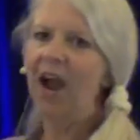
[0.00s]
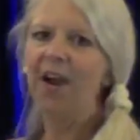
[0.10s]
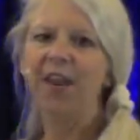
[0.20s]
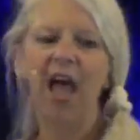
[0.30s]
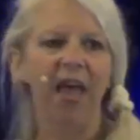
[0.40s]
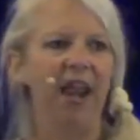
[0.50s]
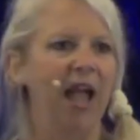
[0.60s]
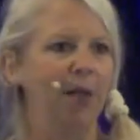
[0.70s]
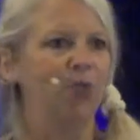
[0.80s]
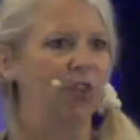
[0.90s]
are not
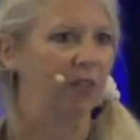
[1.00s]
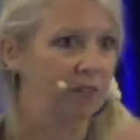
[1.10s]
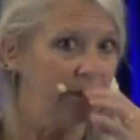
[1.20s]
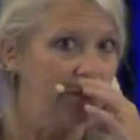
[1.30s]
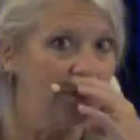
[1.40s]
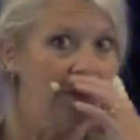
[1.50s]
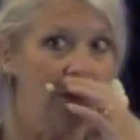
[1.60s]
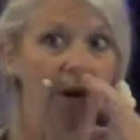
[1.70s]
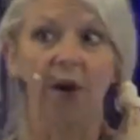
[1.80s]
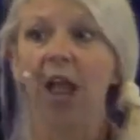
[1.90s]
objects,
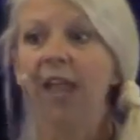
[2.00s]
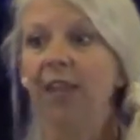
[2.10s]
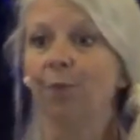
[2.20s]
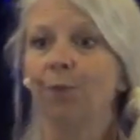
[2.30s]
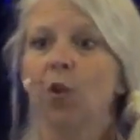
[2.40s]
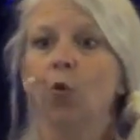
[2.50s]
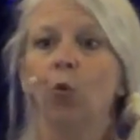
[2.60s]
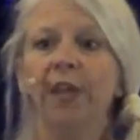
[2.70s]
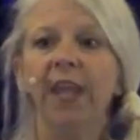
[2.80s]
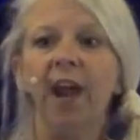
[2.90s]
all right?
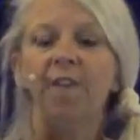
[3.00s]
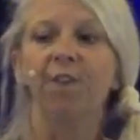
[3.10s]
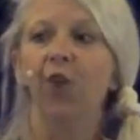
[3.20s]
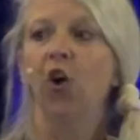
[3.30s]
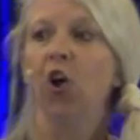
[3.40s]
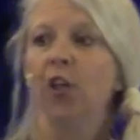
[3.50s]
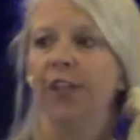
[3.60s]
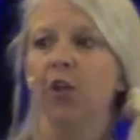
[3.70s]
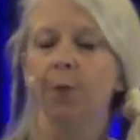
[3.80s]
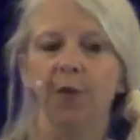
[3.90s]
We are
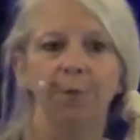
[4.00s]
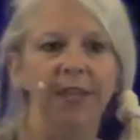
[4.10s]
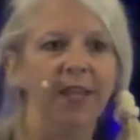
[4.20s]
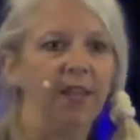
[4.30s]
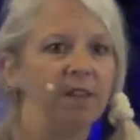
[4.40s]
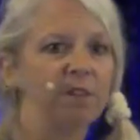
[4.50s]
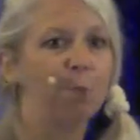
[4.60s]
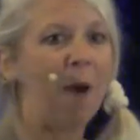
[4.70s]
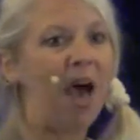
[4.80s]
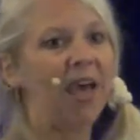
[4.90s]
full human beings,
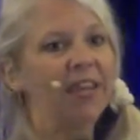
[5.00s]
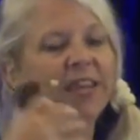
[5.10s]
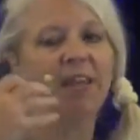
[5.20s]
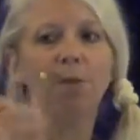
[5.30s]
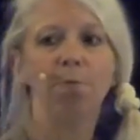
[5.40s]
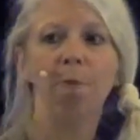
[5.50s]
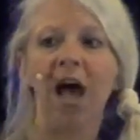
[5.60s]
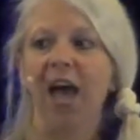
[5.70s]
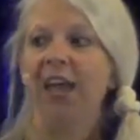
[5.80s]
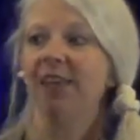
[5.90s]
body,
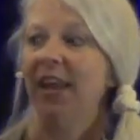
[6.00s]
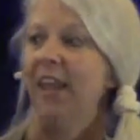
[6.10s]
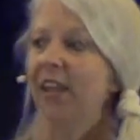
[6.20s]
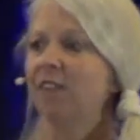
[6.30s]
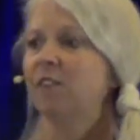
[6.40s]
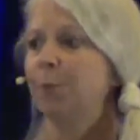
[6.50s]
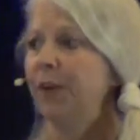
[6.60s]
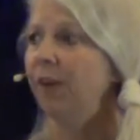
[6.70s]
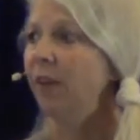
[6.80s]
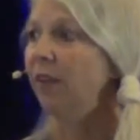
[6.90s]
mind, and
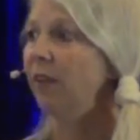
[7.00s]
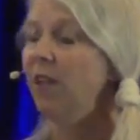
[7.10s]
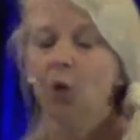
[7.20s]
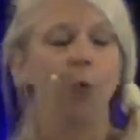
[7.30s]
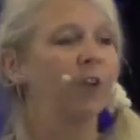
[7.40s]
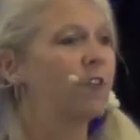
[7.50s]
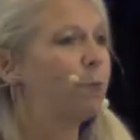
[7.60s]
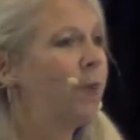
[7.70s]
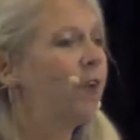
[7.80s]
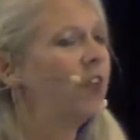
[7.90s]
spirit. We're
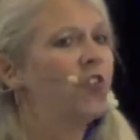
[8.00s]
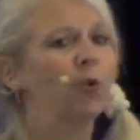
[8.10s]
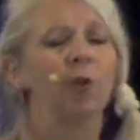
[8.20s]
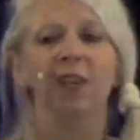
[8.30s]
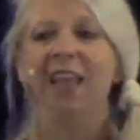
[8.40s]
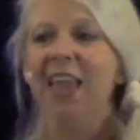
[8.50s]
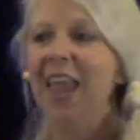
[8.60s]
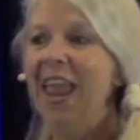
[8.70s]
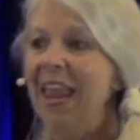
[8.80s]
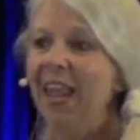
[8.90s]
spiritual
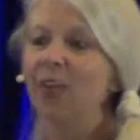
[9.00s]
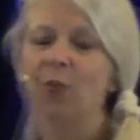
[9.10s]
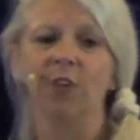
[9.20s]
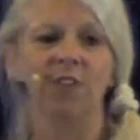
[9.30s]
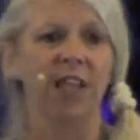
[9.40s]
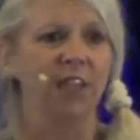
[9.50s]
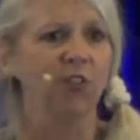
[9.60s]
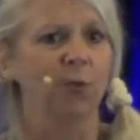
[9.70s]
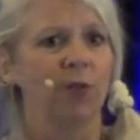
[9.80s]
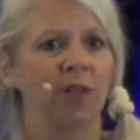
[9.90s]
and we're
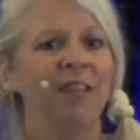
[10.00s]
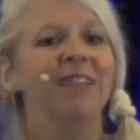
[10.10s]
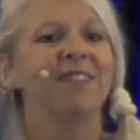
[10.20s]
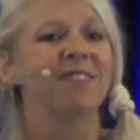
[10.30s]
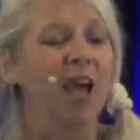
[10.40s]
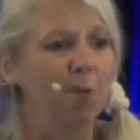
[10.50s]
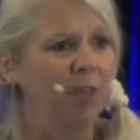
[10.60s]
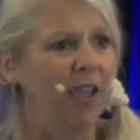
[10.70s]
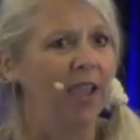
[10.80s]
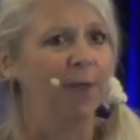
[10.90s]
sexual.
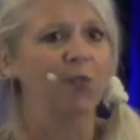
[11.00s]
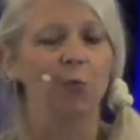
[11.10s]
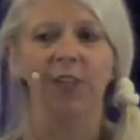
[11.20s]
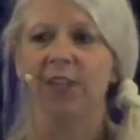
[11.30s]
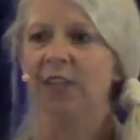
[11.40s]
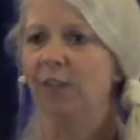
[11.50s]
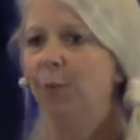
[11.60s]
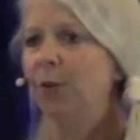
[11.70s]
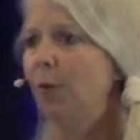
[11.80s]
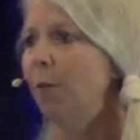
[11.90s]
Sometimes we need to
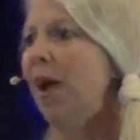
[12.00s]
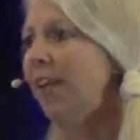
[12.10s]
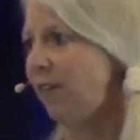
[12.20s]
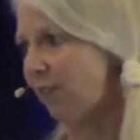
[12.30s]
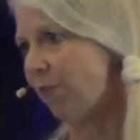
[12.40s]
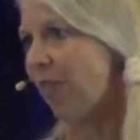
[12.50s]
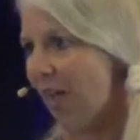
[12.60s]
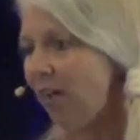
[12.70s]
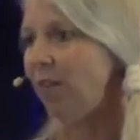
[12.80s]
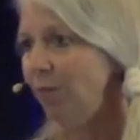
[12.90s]
be reminded of
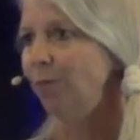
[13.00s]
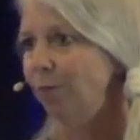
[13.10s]
that